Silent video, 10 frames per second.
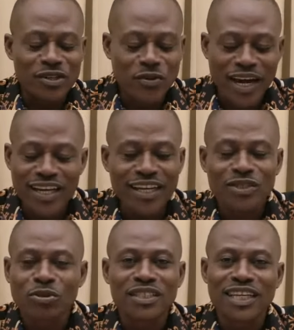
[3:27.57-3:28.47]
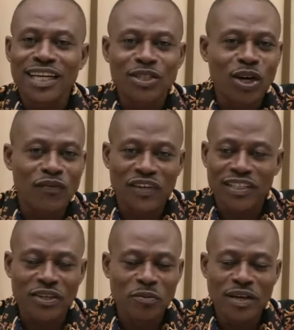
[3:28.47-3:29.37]
ready to jet off.
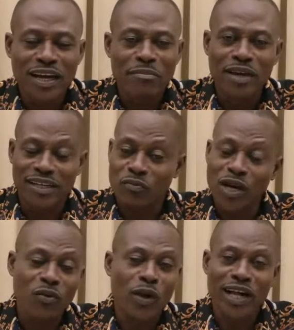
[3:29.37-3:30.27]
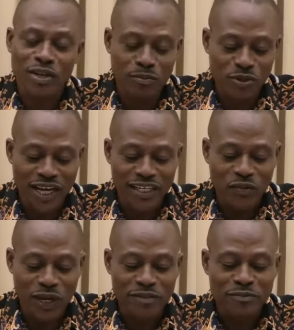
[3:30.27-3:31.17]
It's going to be an amazing... We want to welcome you
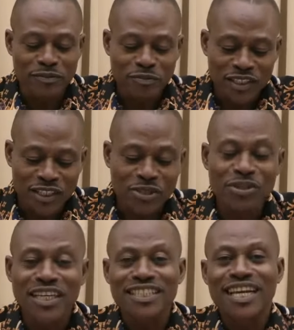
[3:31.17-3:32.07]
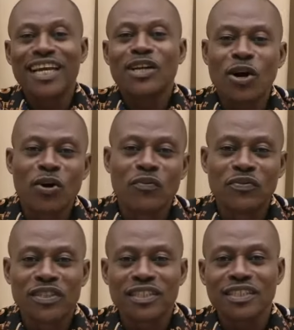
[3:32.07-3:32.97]
anyway to the 10
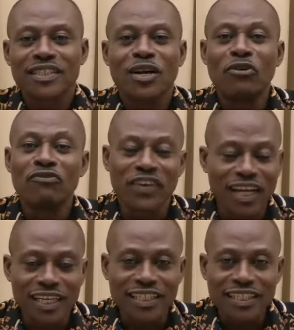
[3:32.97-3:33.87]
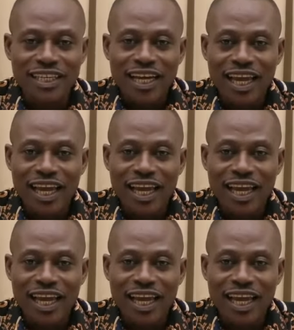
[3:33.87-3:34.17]
of the unveiling.